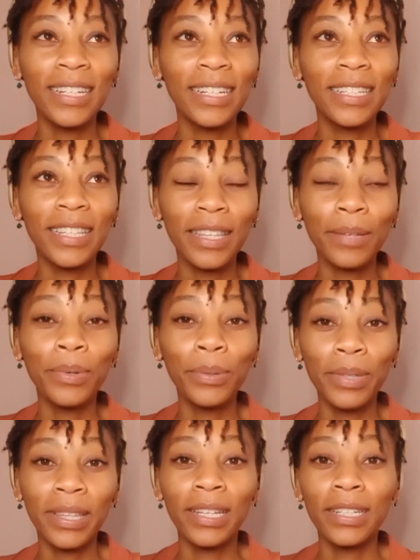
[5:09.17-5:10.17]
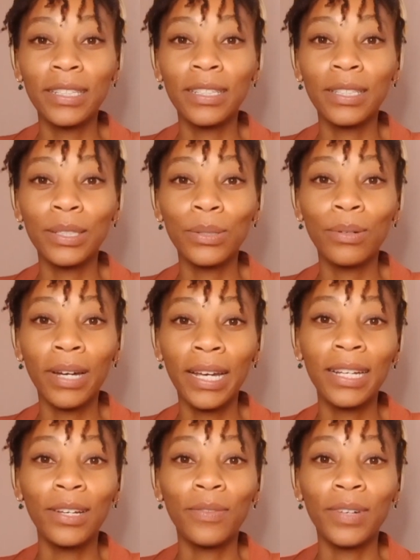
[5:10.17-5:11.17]
the way we think so
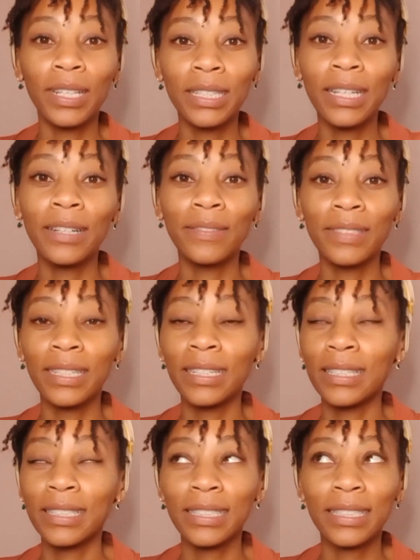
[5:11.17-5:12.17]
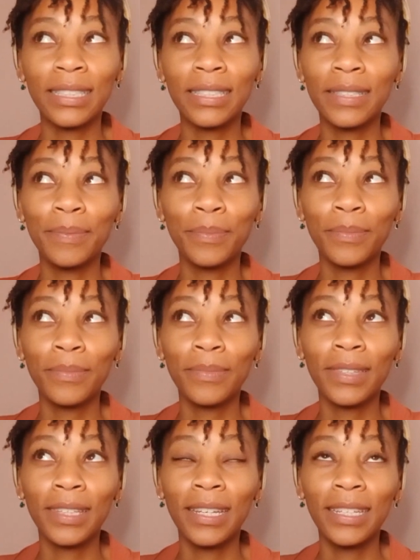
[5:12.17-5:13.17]
highly of ourselves is
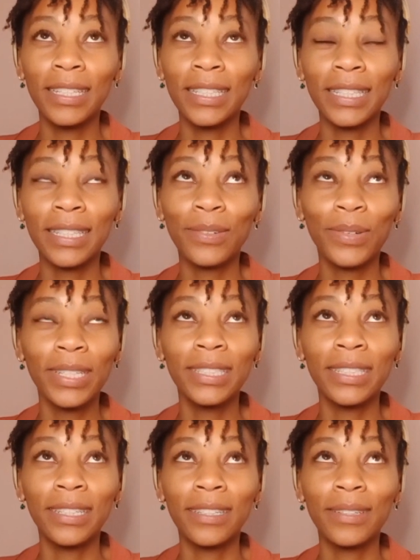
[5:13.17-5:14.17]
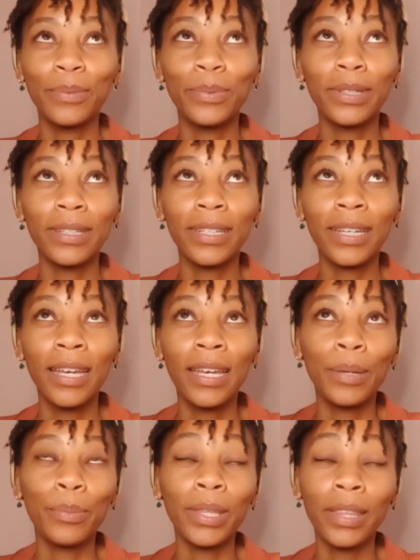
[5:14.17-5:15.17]
crazy. We
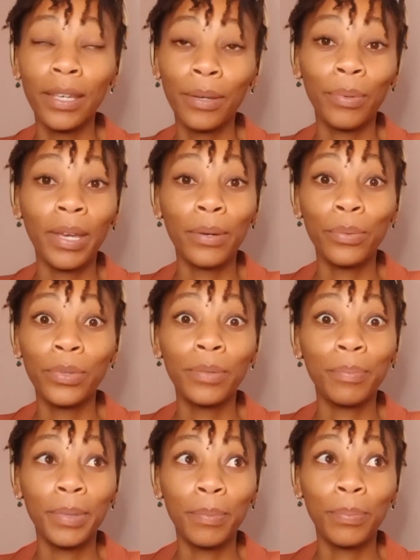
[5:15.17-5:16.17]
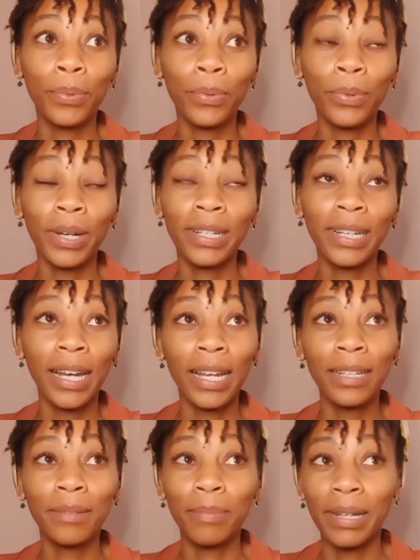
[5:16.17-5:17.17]
think we are good people at
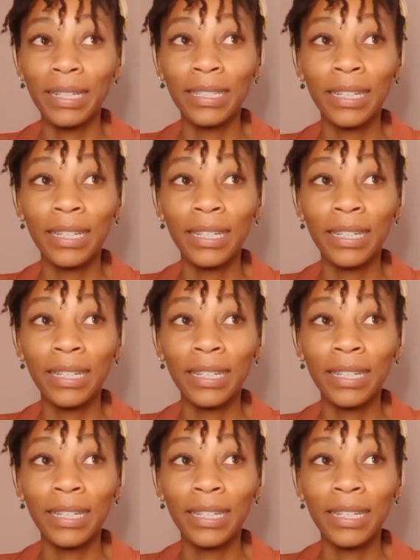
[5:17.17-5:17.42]
heart, but